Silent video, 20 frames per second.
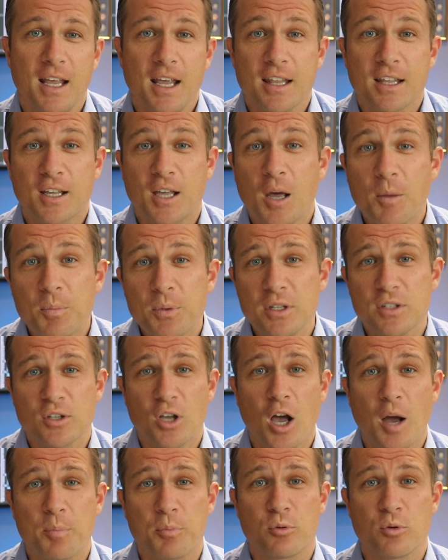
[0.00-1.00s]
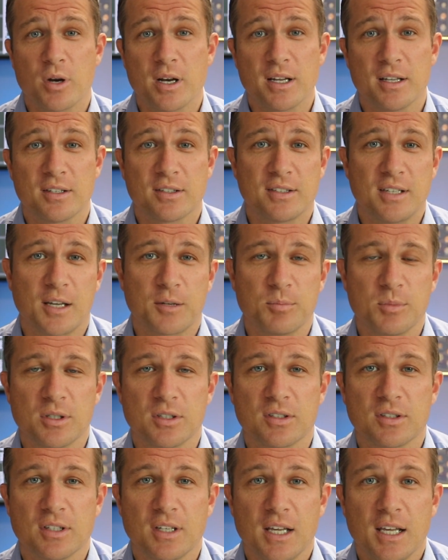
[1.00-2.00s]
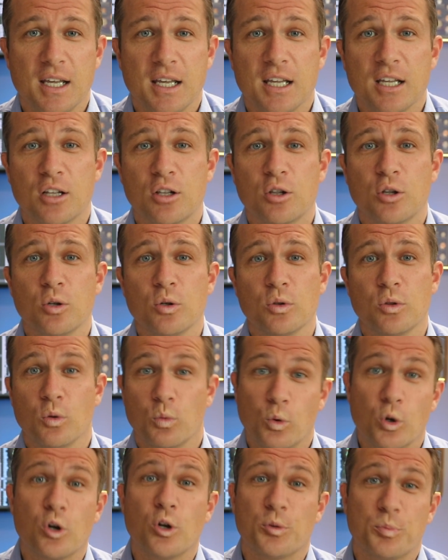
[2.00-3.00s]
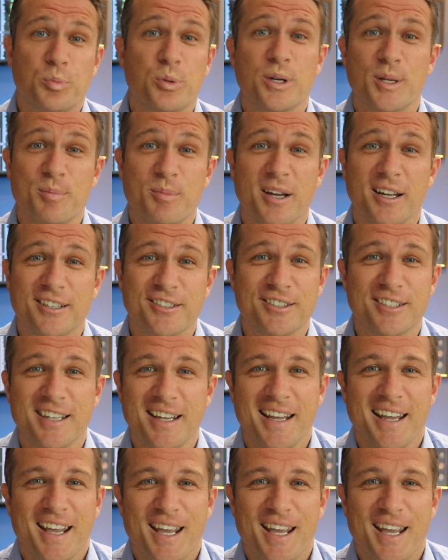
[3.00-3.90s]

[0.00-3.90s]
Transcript: The company's operating segments include the world pretty much.